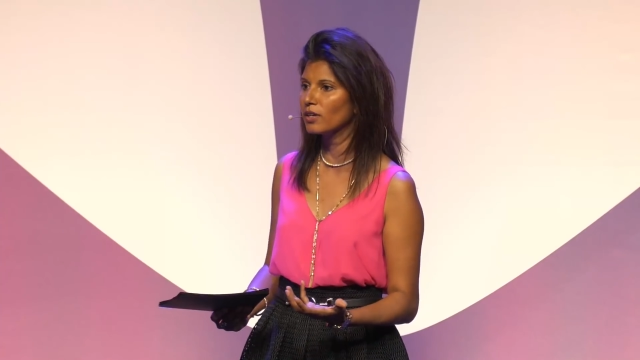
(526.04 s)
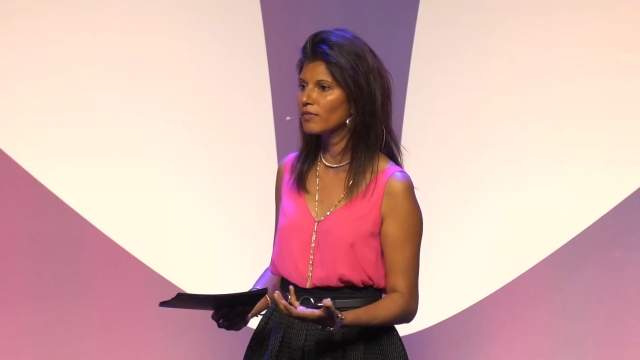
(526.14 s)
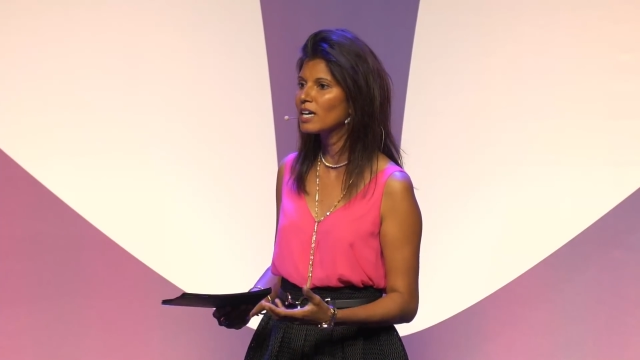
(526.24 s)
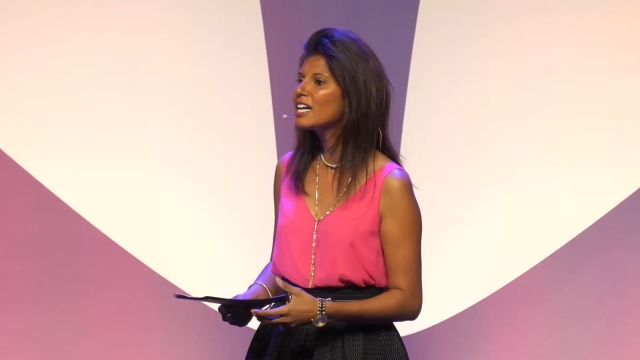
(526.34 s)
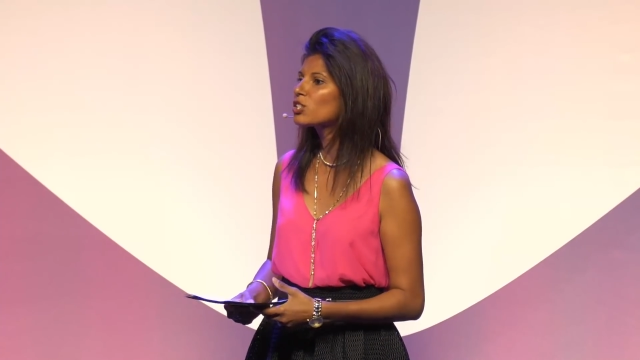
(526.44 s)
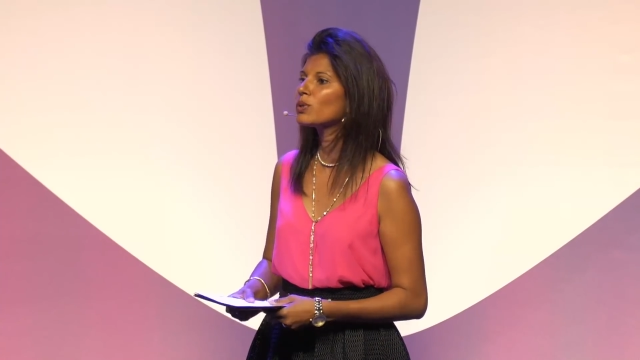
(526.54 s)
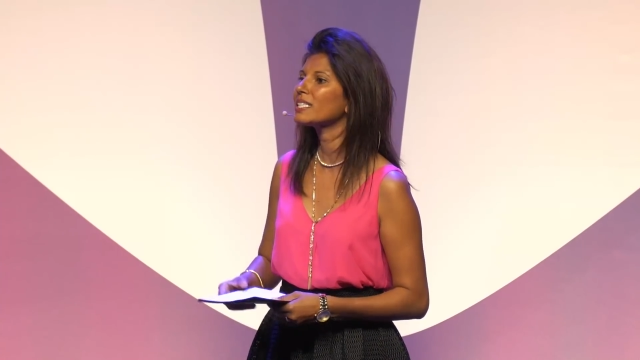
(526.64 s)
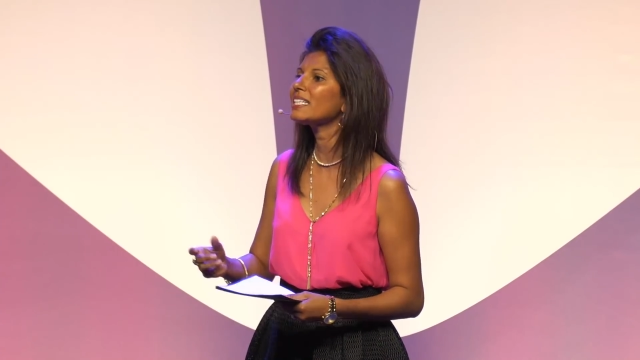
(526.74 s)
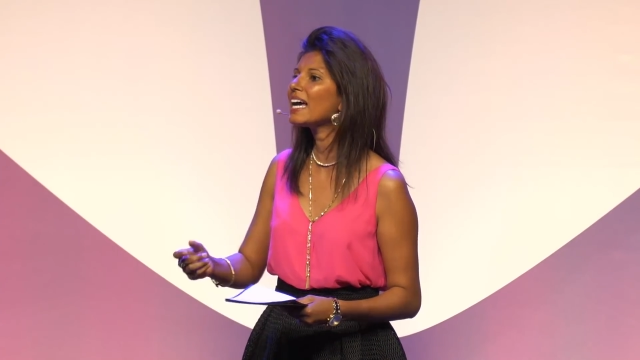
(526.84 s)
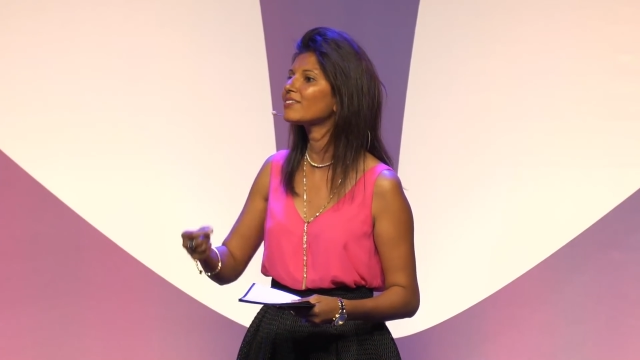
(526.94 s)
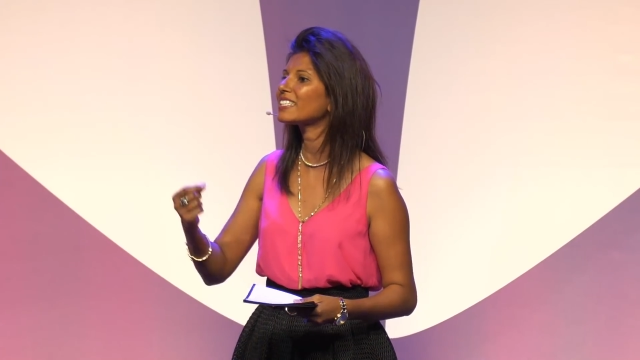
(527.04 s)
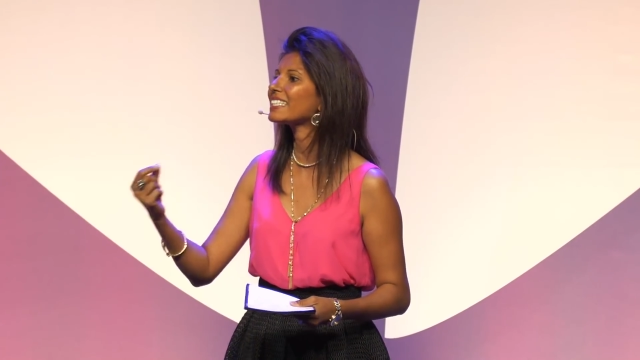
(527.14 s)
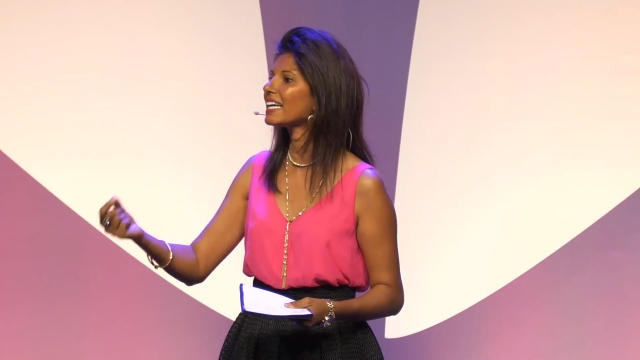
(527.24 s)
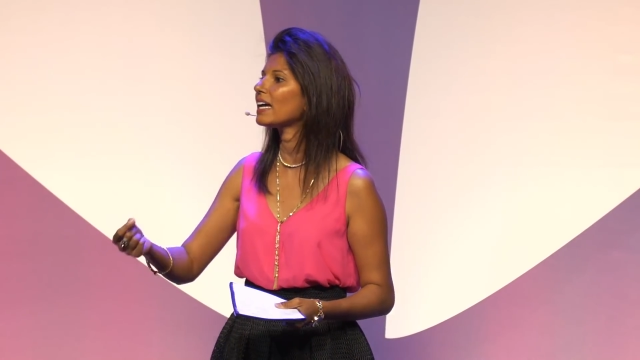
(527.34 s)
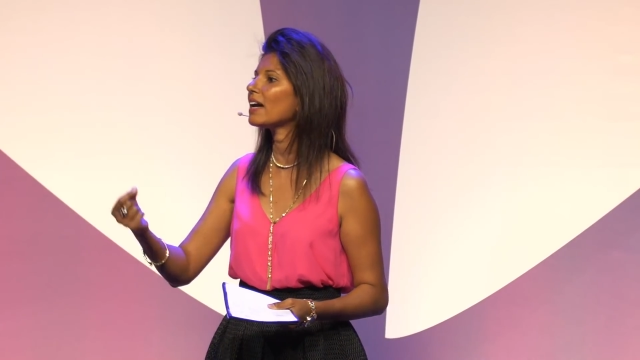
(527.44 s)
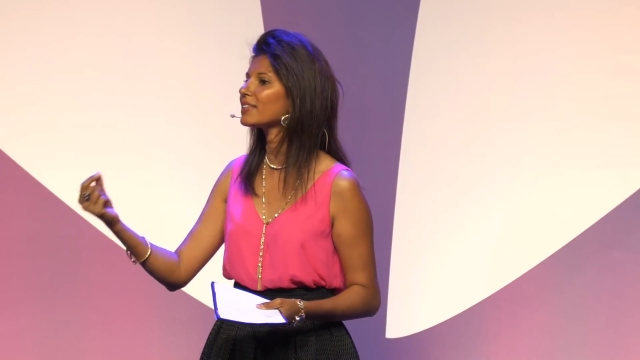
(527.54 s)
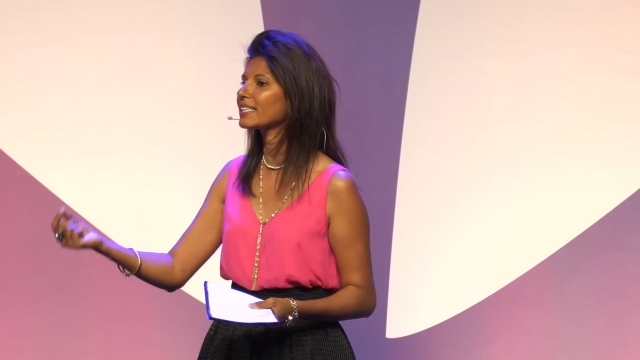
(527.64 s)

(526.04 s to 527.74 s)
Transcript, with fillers: of? So I didn't have to get, have it